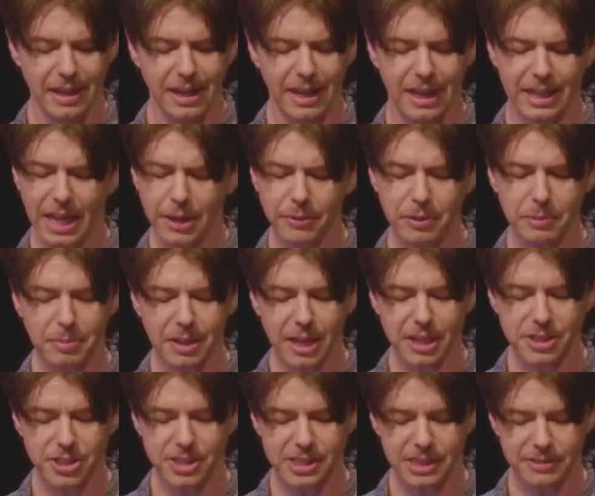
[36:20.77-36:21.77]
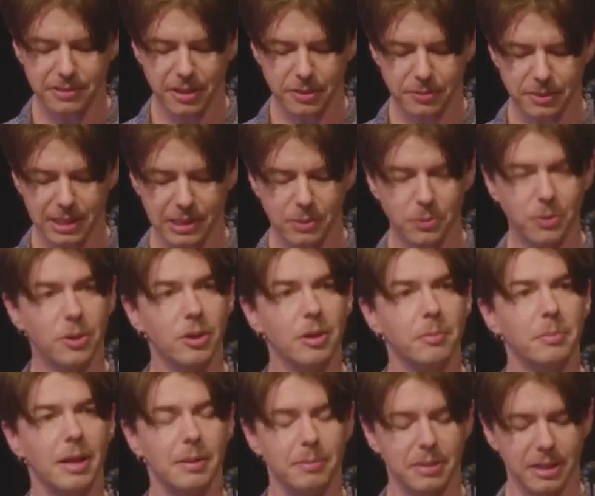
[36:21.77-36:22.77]
And I would blush as if I really were a
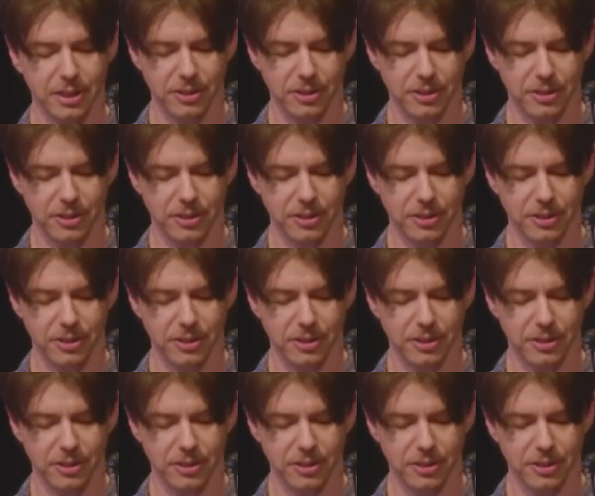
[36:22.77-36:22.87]
public